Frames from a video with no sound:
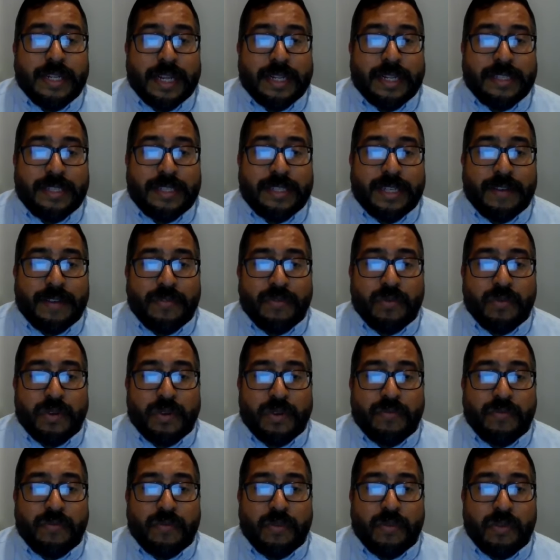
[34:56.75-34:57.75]
That's
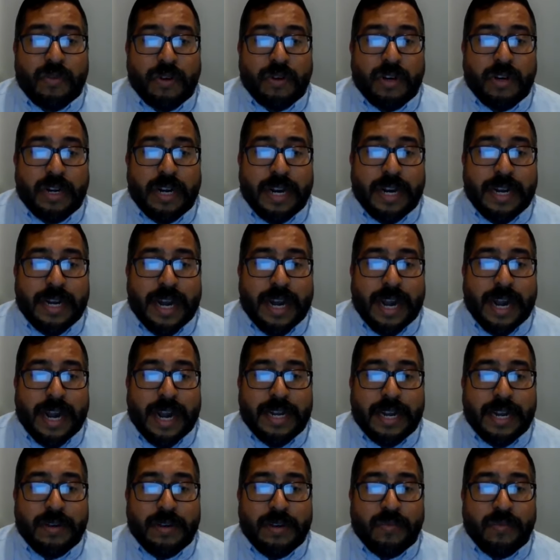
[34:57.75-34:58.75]

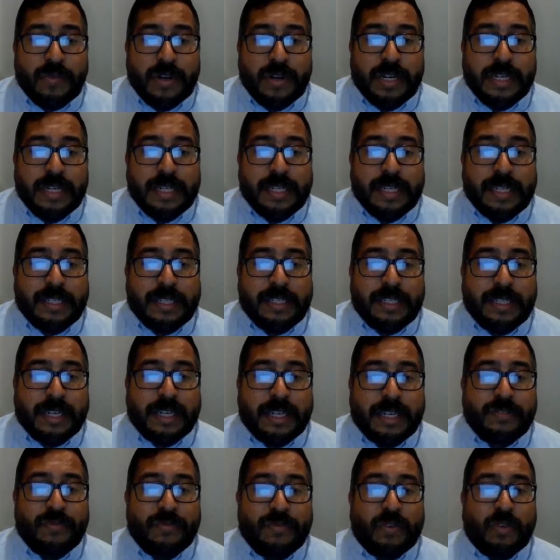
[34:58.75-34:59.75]

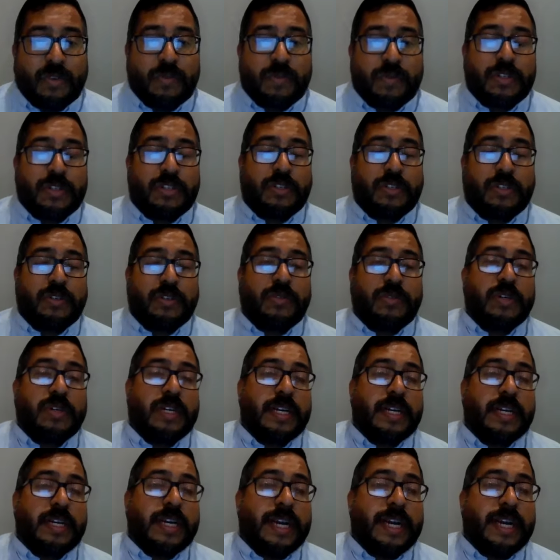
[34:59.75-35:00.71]
714-991-6412.